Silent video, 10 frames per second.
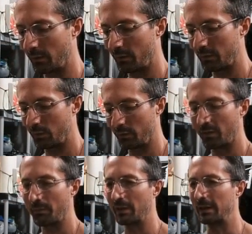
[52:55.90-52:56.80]
doing
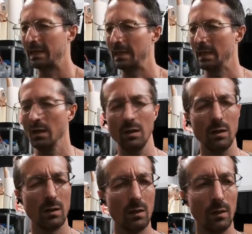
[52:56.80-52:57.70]
something like here.
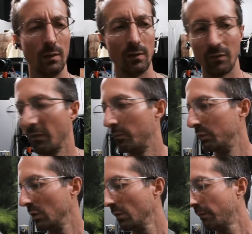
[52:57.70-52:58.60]
There's this
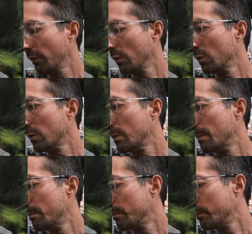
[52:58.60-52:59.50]
beautiful
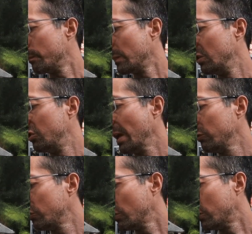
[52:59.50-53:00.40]

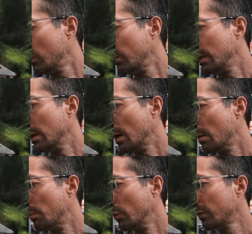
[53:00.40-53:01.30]
gesture to the
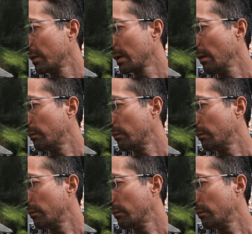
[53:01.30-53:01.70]
bush that kind of